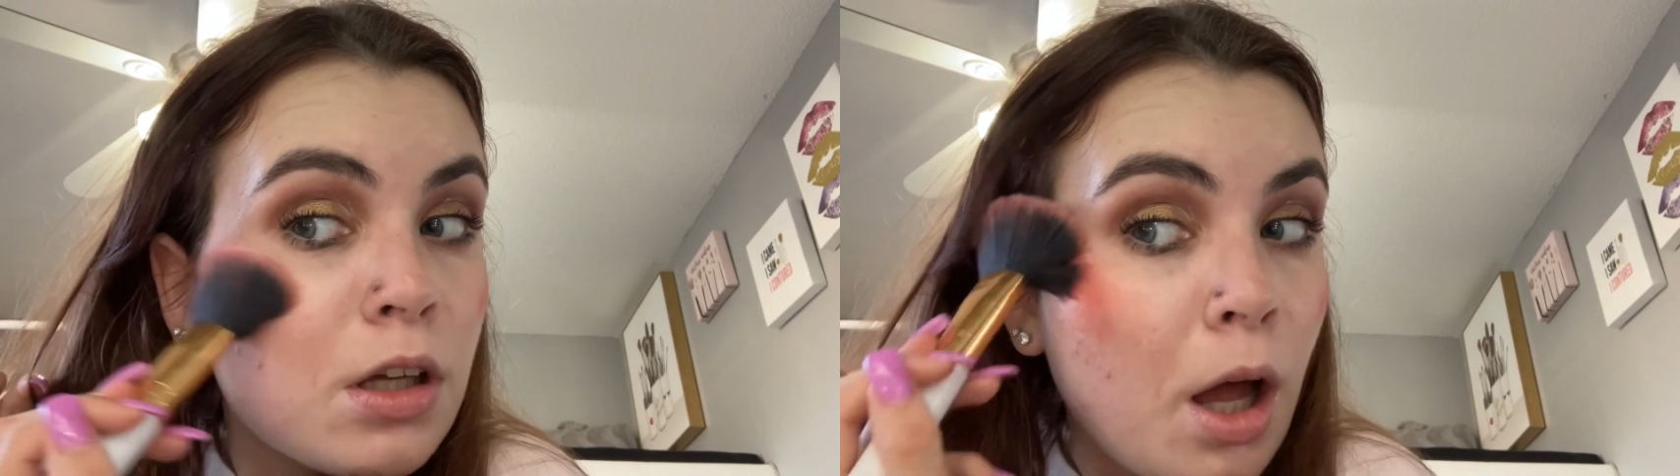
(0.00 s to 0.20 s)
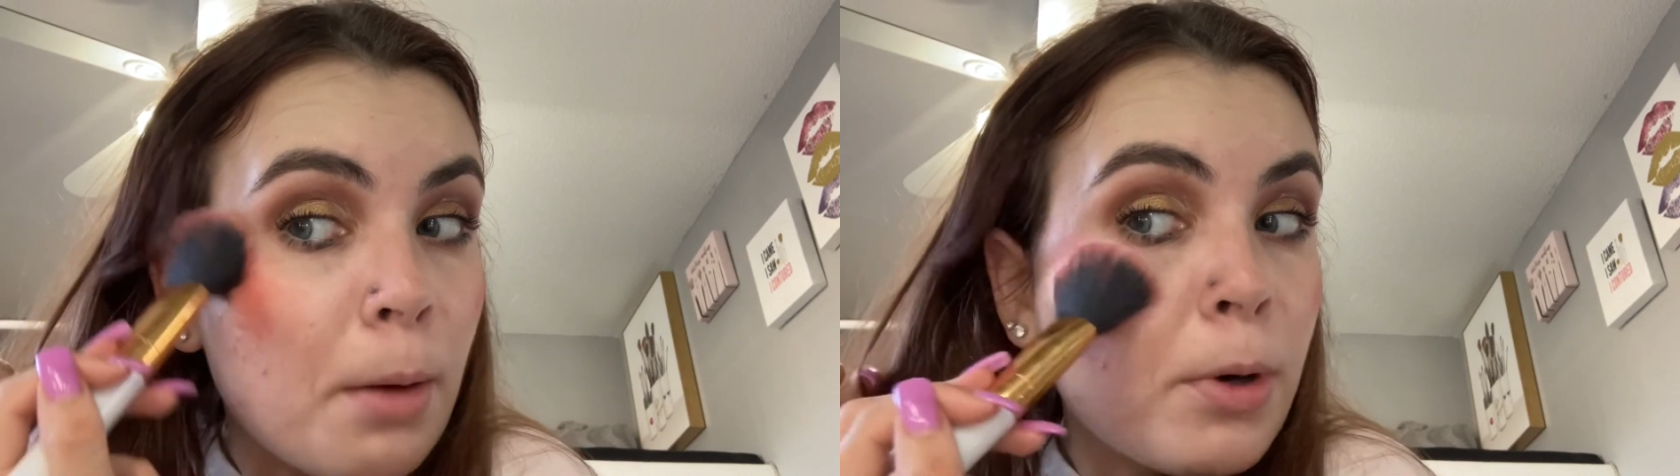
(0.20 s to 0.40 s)

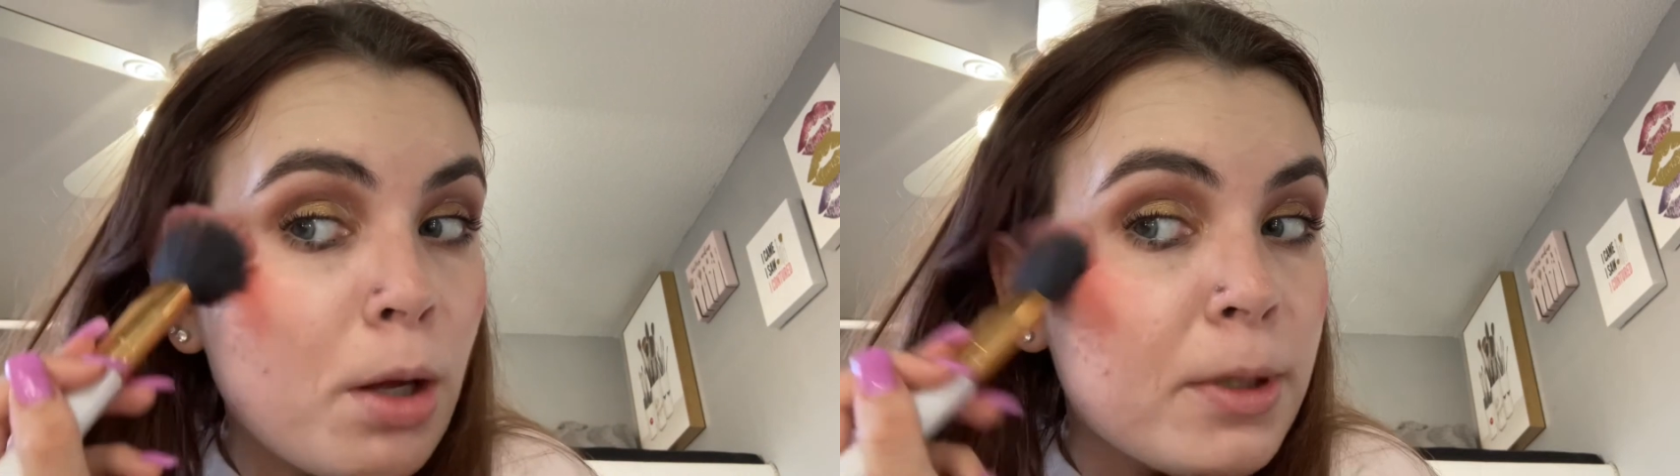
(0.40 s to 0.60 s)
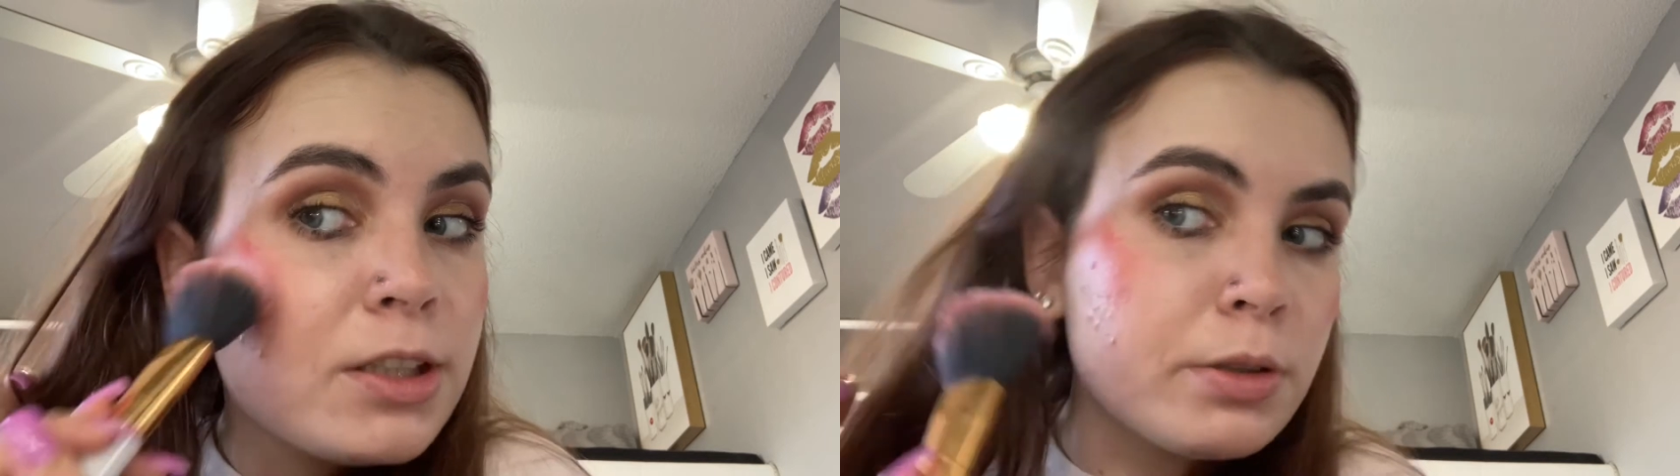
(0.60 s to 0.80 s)
I'm
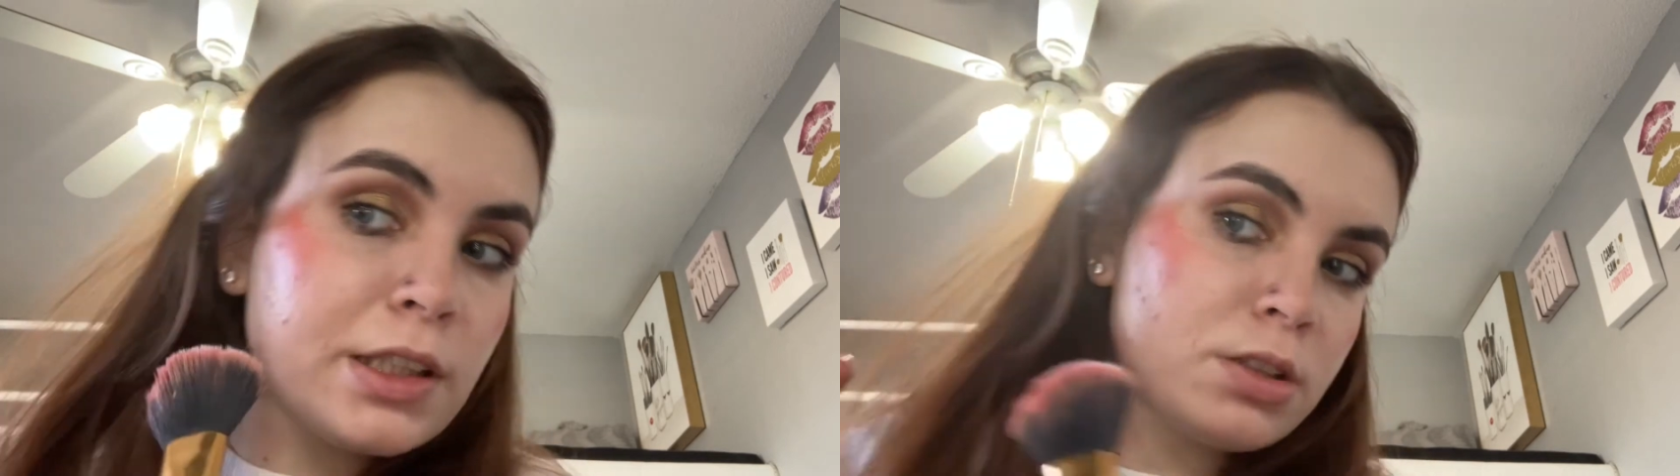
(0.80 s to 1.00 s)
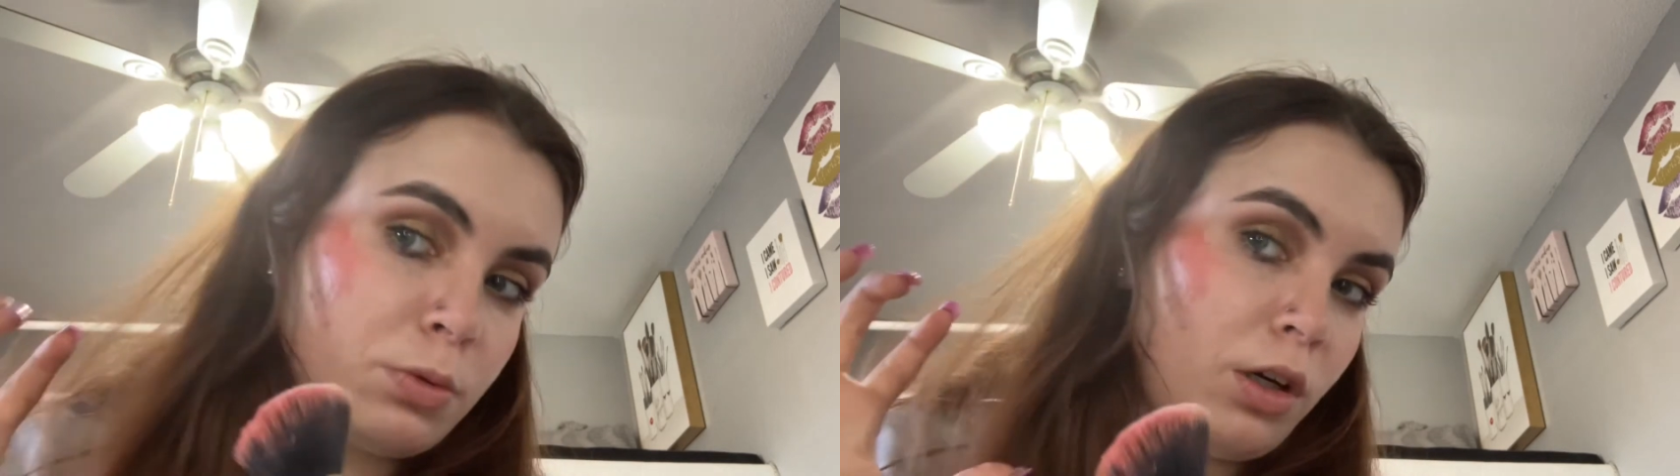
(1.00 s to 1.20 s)
probably doing
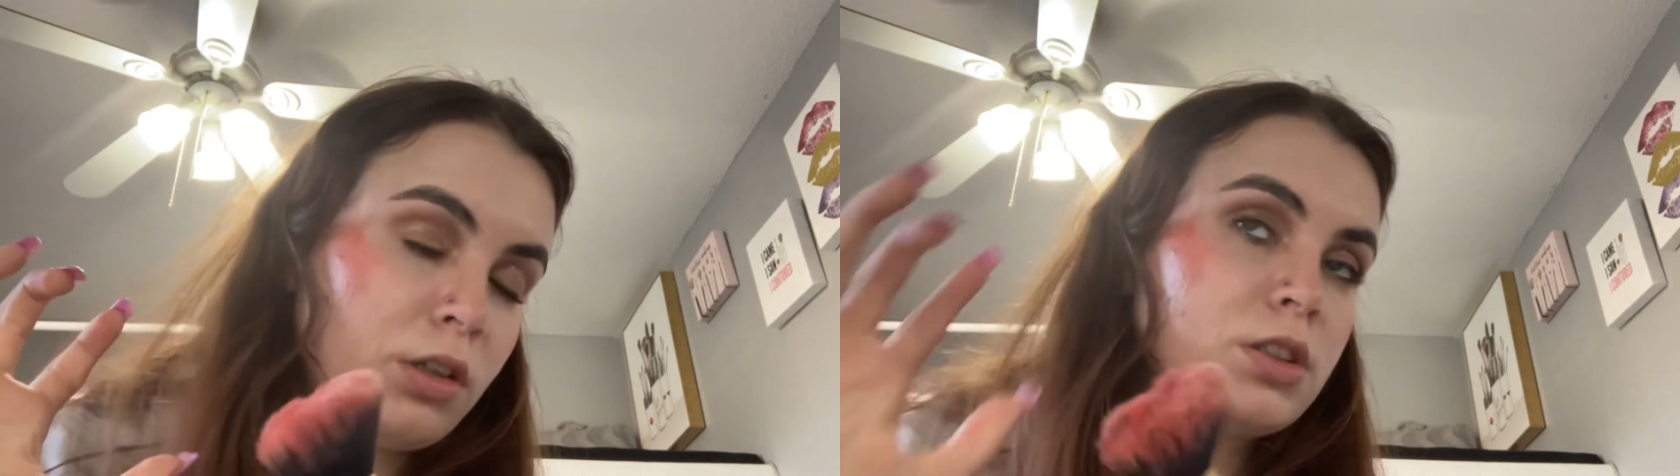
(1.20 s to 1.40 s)
this wrong,